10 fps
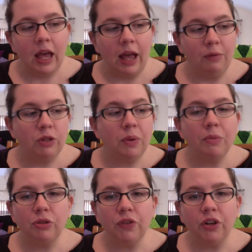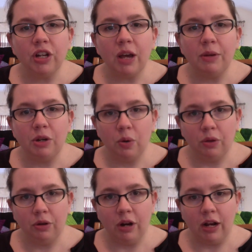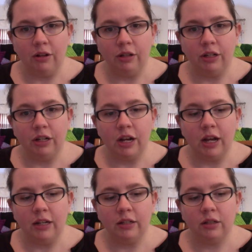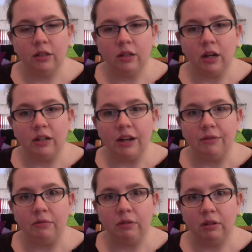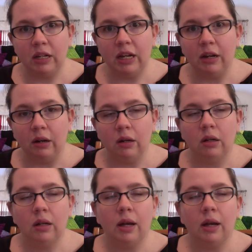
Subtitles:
and we spent most of our time in Northern Ireland and not down here